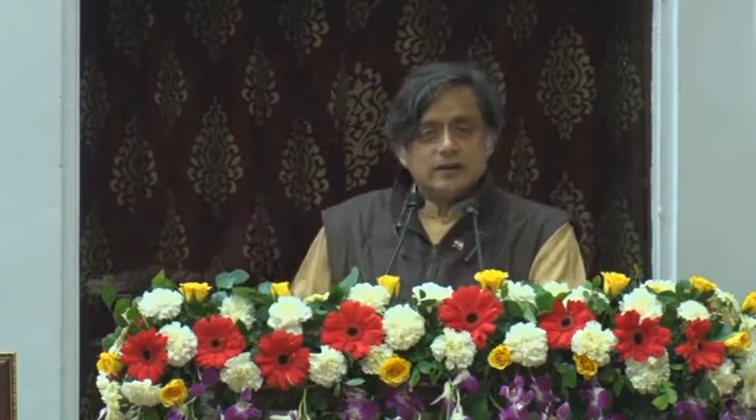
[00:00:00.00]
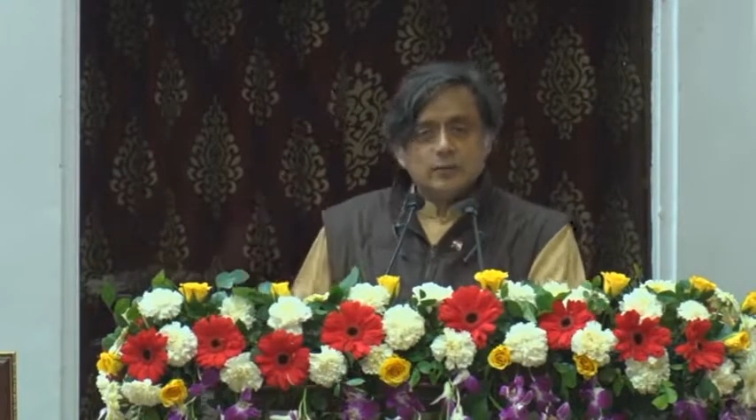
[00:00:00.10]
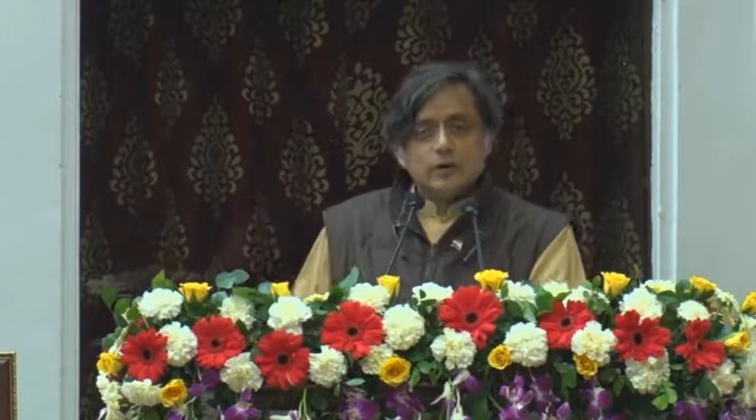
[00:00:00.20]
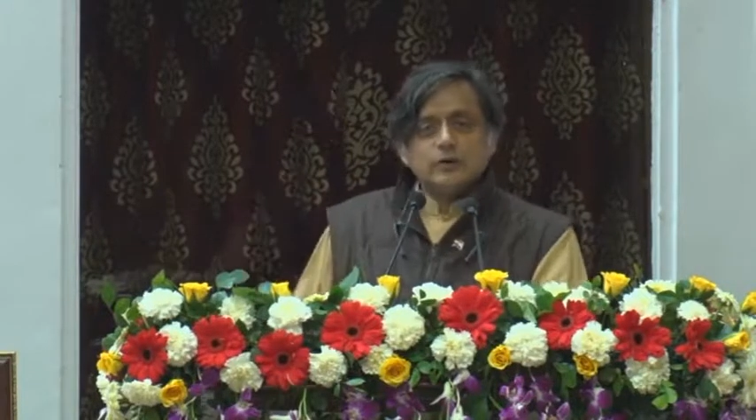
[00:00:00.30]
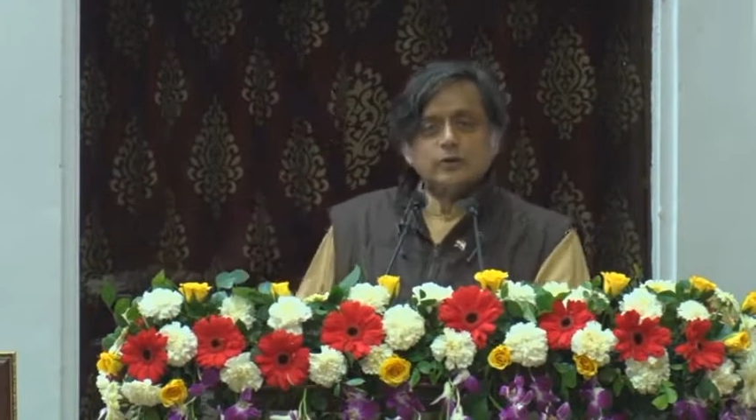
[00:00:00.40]

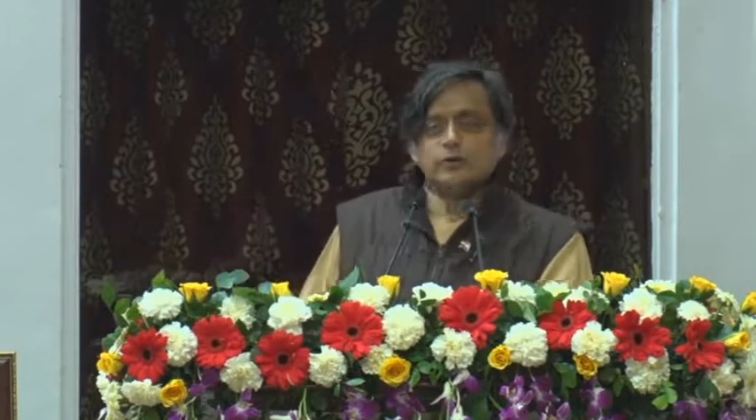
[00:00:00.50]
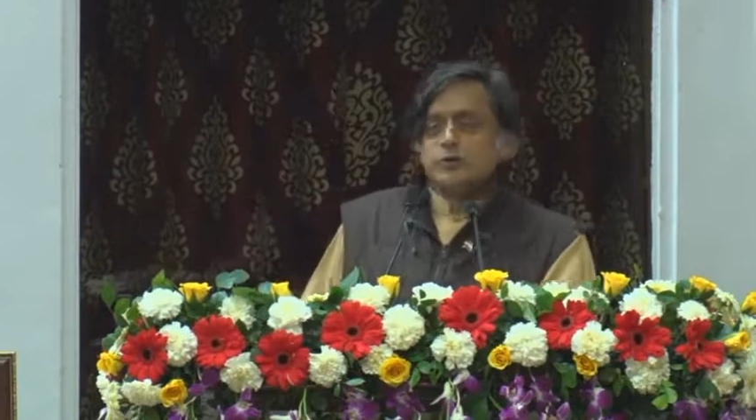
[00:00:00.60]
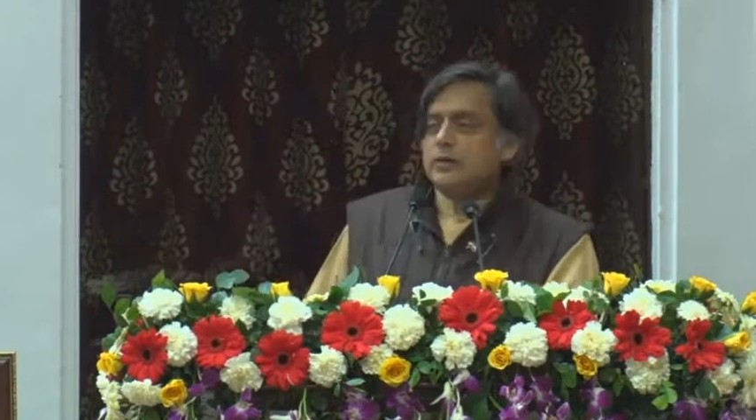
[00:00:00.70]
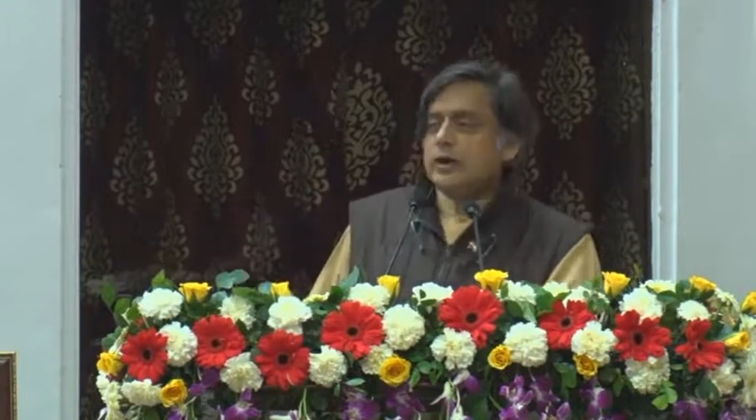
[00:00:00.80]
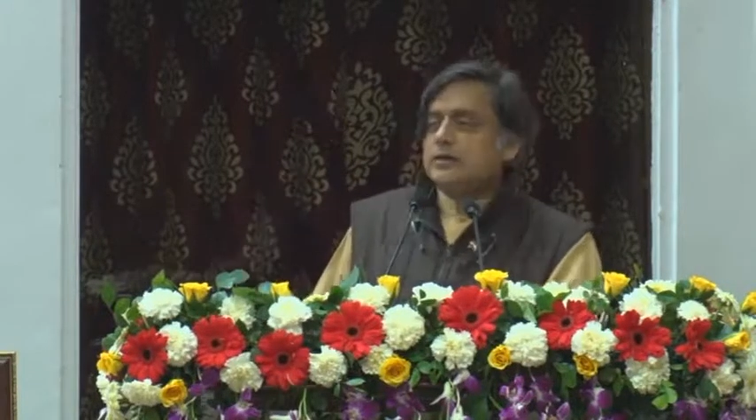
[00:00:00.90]
one or
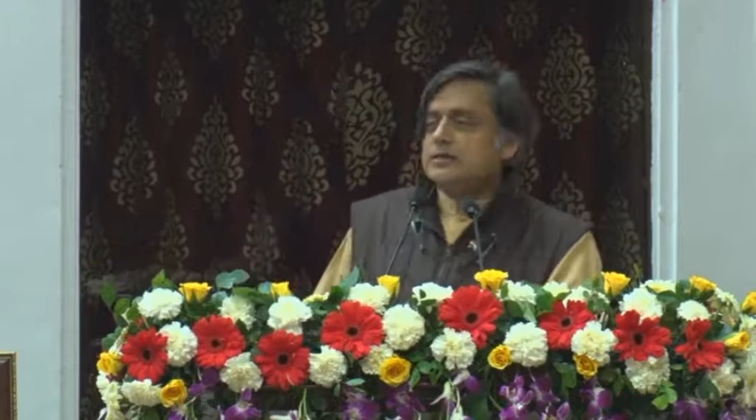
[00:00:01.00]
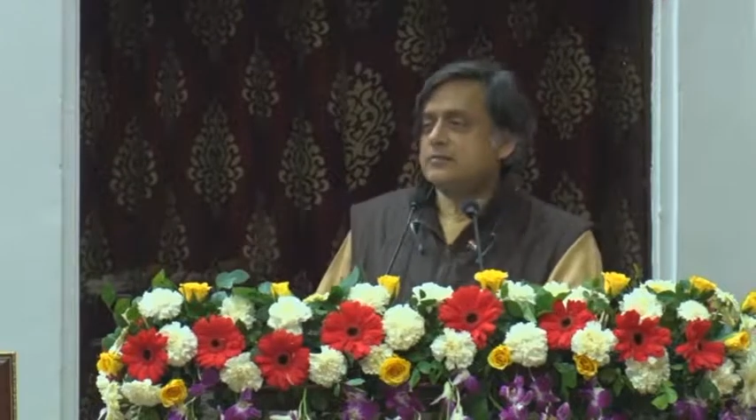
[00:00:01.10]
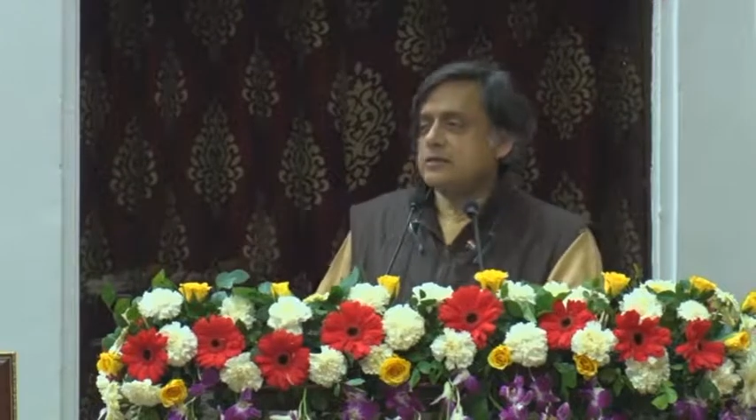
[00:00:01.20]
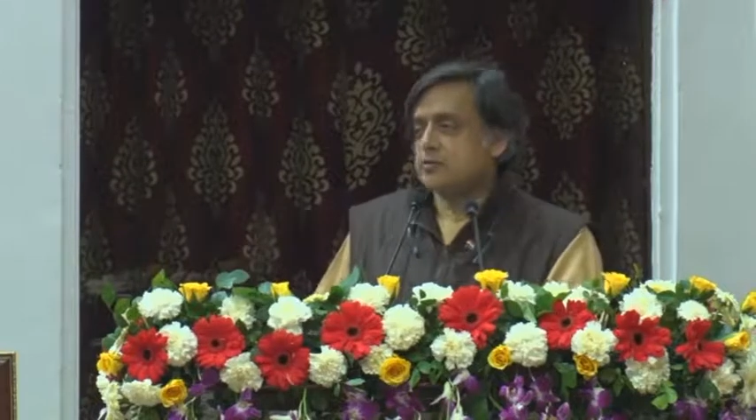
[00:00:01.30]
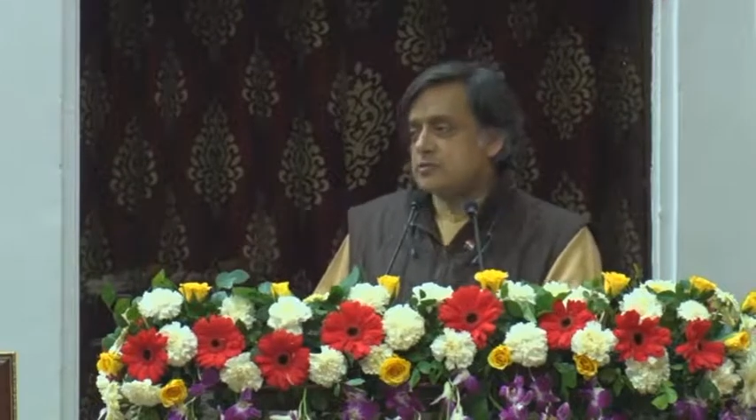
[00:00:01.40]
two kinds
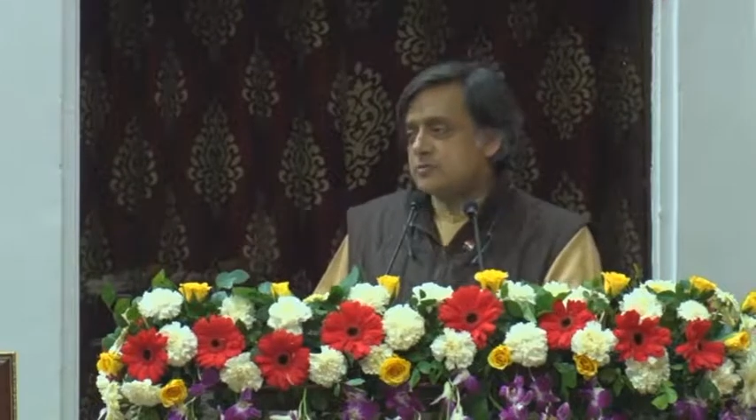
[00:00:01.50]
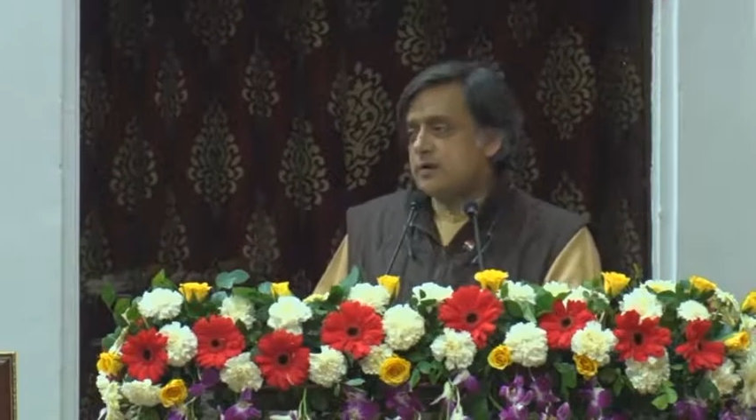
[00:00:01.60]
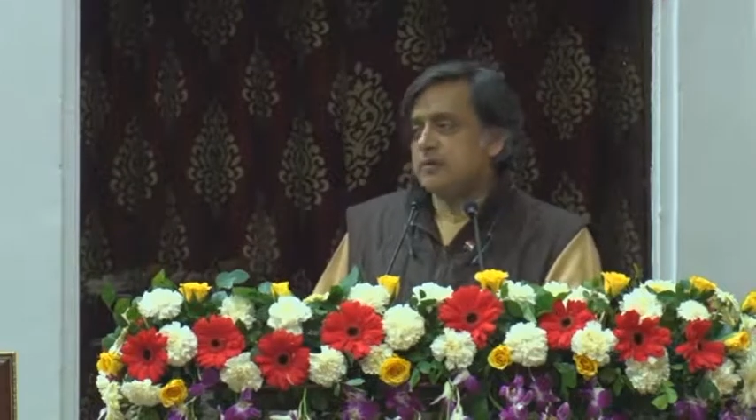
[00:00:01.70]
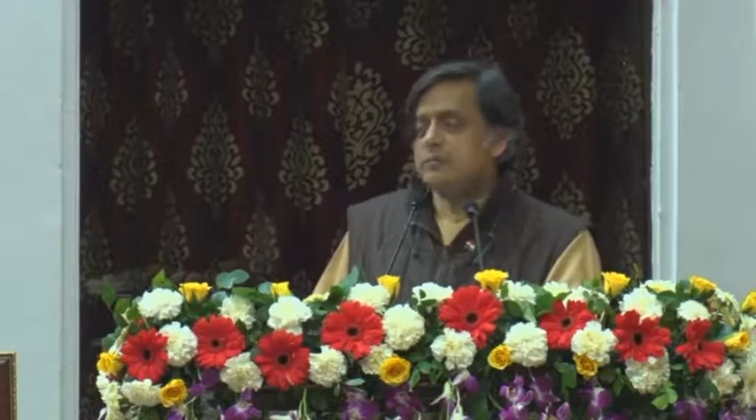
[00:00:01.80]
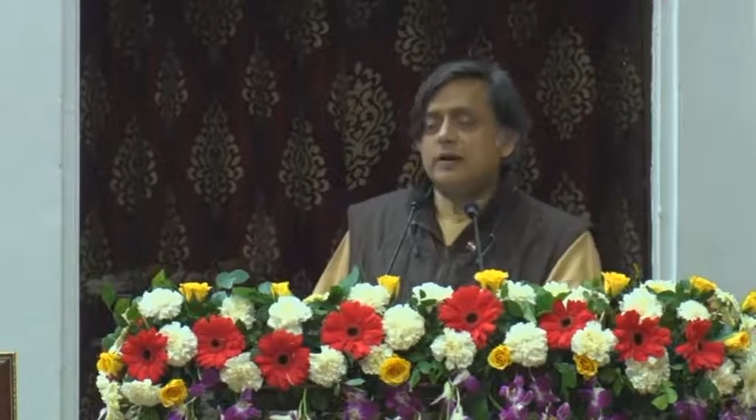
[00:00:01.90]
of issues,
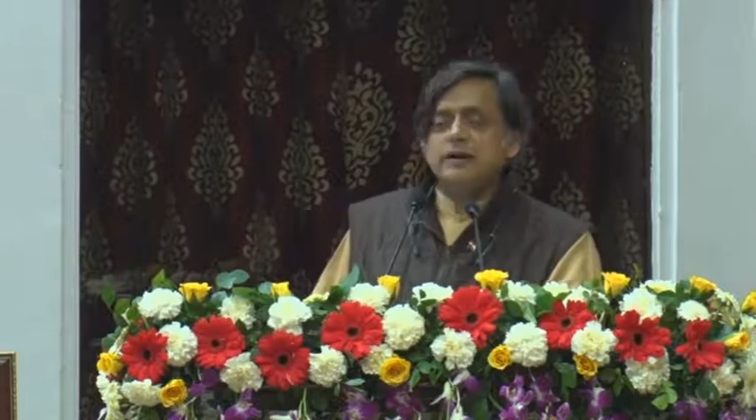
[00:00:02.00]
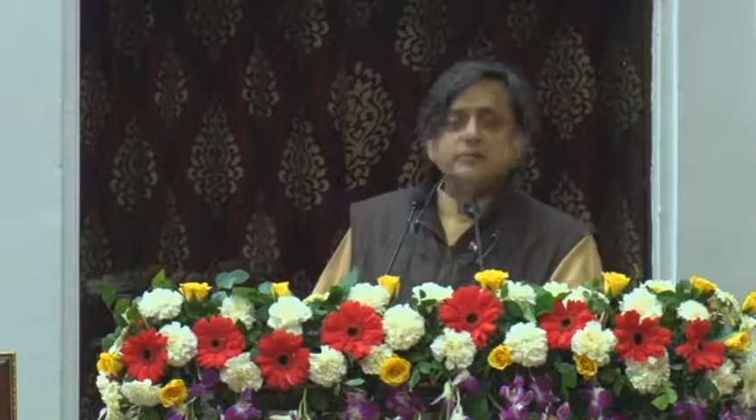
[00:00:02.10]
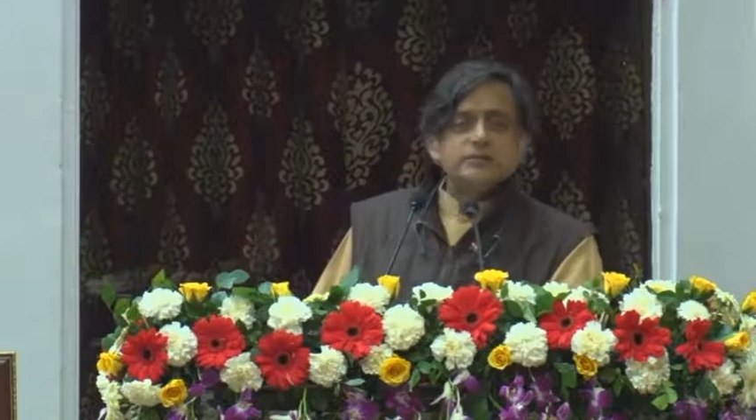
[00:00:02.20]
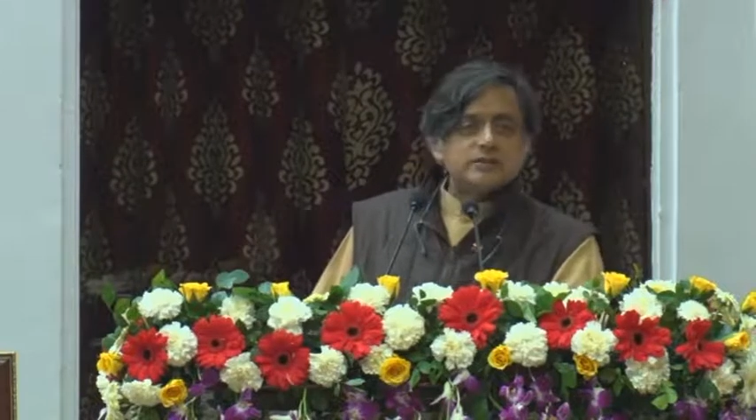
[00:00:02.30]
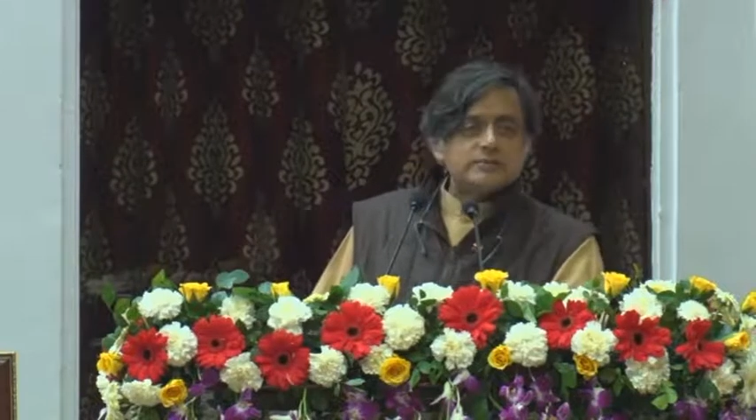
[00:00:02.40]
maybe
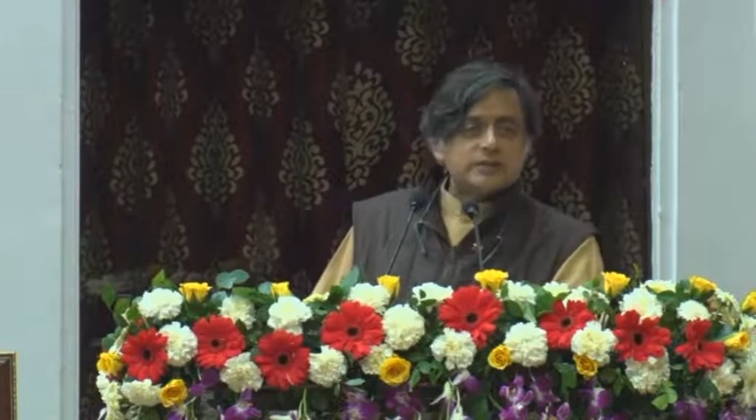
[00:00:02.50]
money bills,